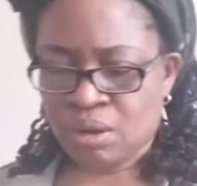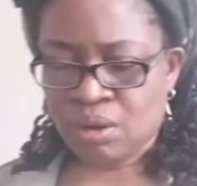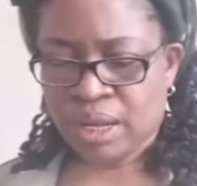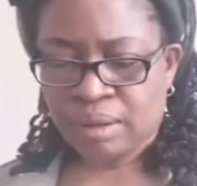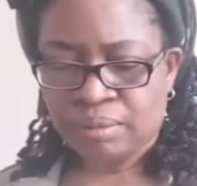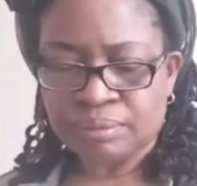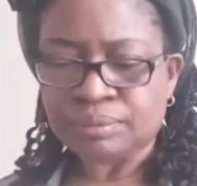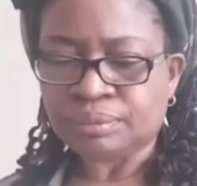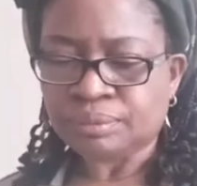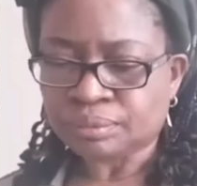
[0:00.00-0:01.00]
Okay.
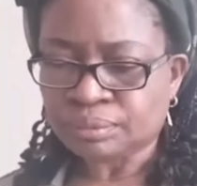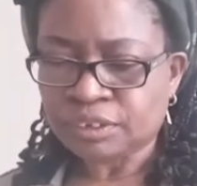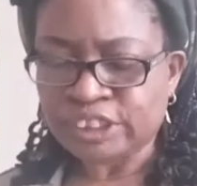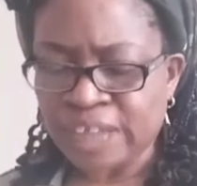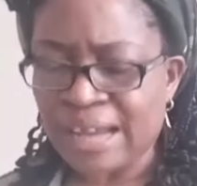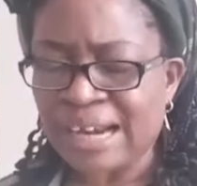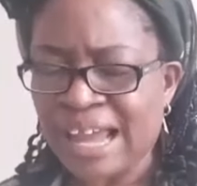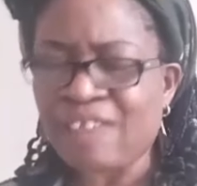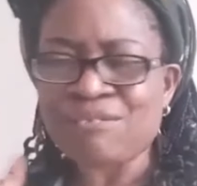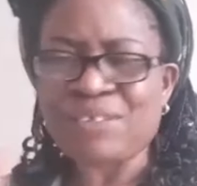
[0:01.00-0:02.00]

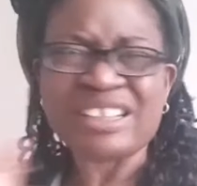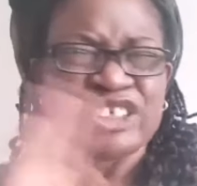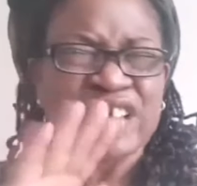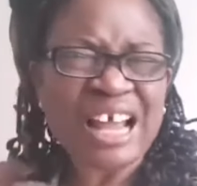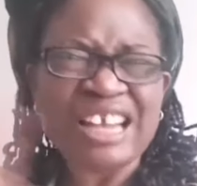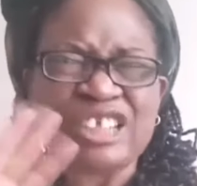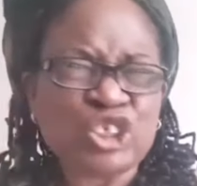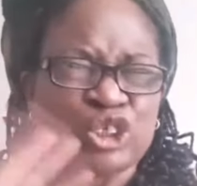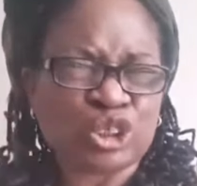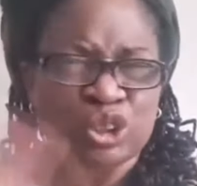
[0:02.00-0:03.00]
Childlike faith.
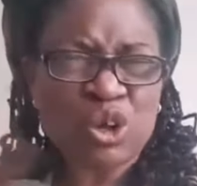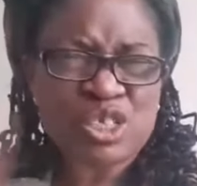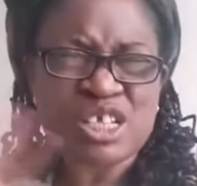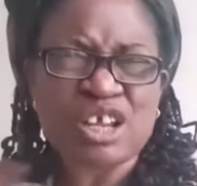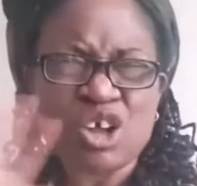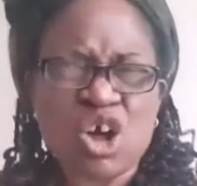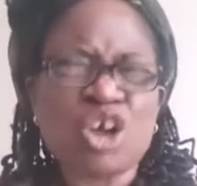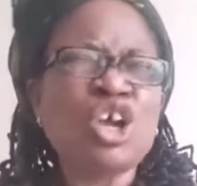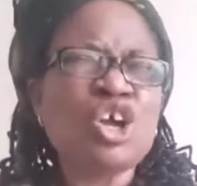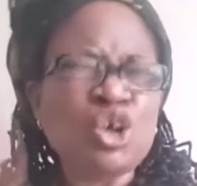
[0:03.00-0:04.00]
Just trusting
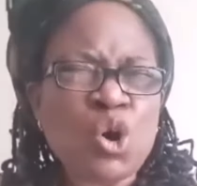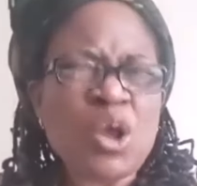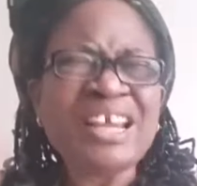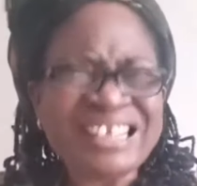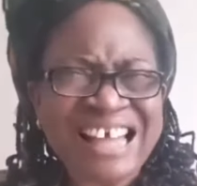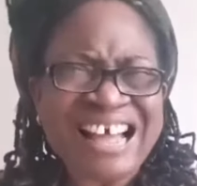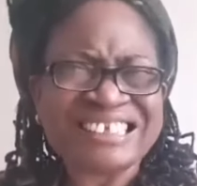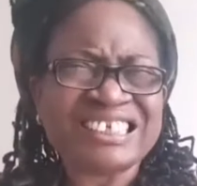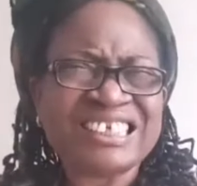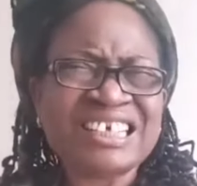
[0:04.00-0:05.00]
God, knowing
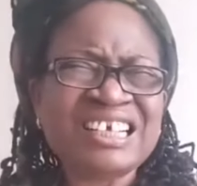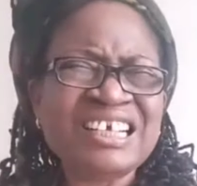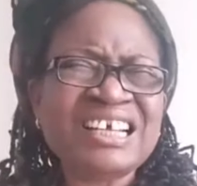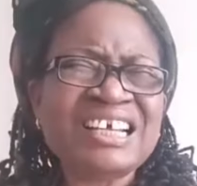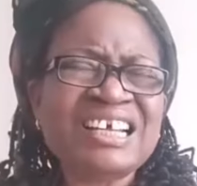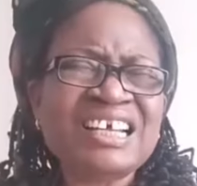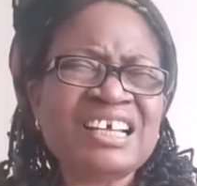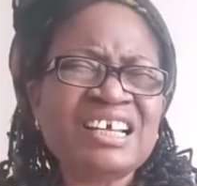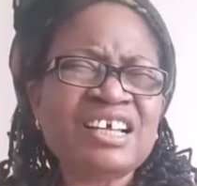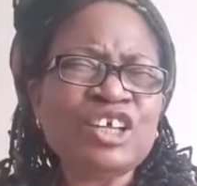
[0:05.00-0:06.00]
that
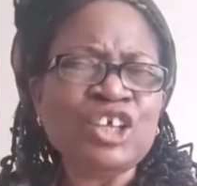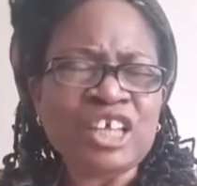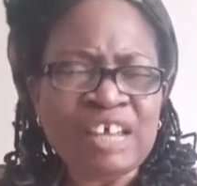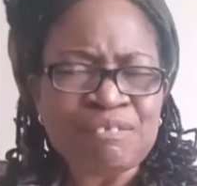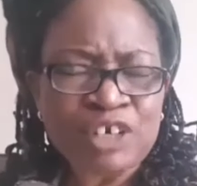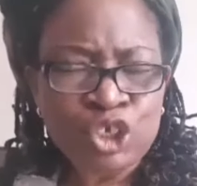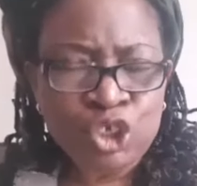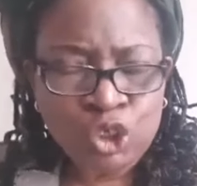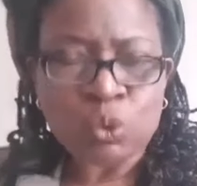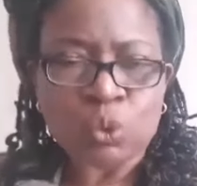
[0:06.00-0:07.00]
even
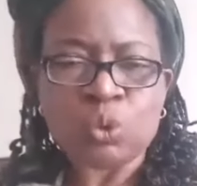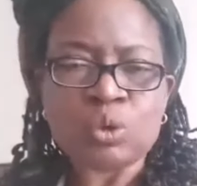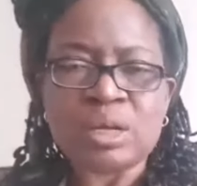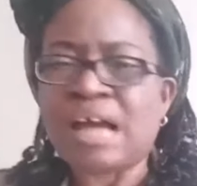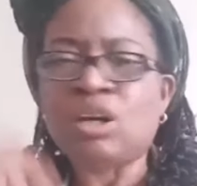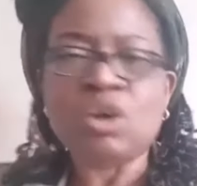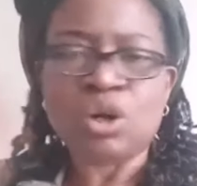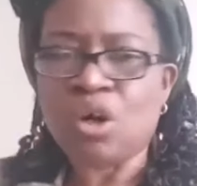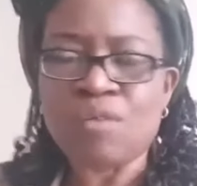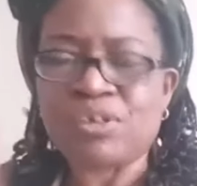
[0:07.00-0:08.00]
you
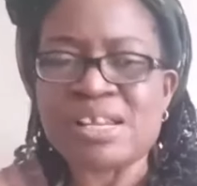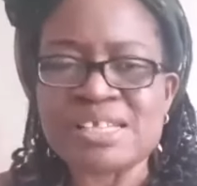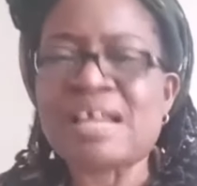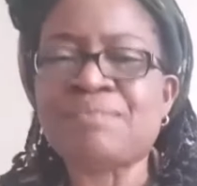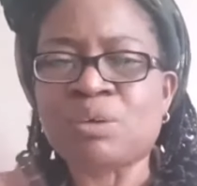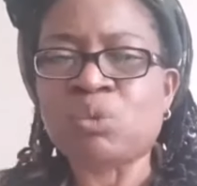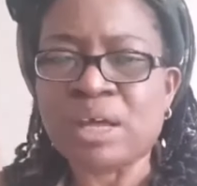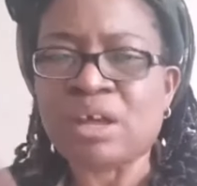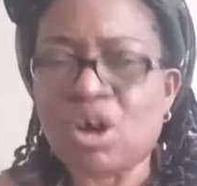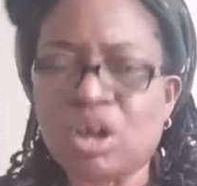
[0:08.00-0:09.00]
cannot love yourself the
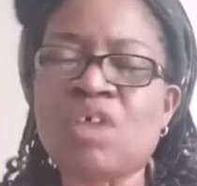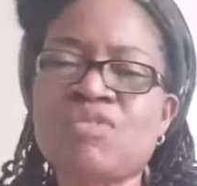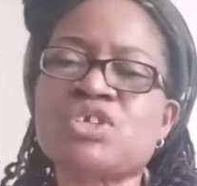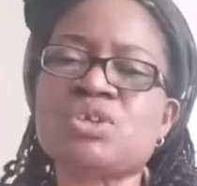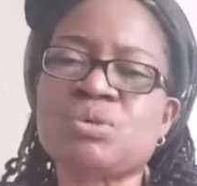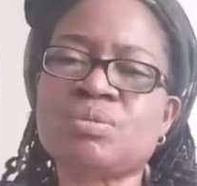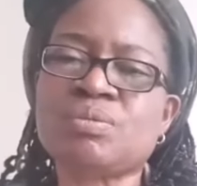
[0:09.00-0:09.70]
way God loves you.